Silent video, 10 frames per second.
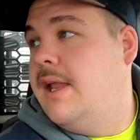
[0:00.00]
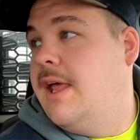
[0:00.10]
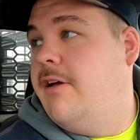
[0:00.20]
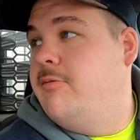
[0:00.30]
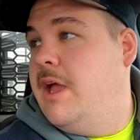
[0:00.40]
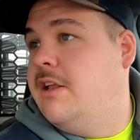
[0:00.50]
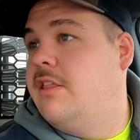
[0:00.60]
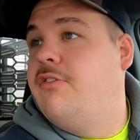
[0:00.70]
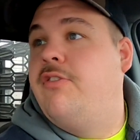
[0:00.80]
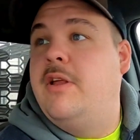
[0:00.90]
Dad and I have made it
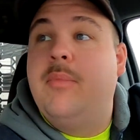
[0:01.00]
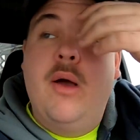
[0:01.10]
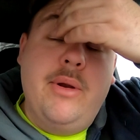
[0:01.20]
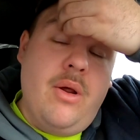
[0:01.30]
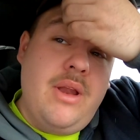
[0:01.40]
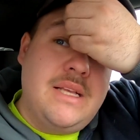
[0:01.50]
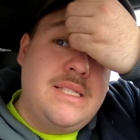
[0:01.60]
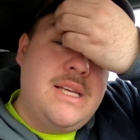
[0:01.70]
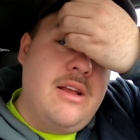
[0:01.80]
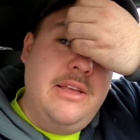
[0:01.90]
to the feed mill. We don't
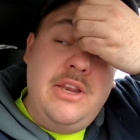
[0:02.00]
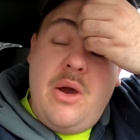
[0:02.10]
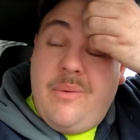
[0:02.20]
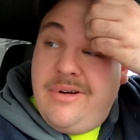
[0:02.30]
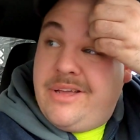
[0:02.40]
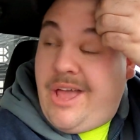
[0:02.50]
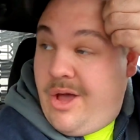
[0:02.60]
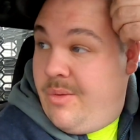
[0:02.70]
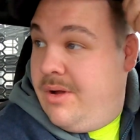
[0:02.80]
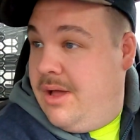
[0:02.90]
necessarily know where to
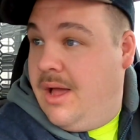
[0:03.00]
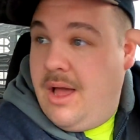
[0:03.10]
go.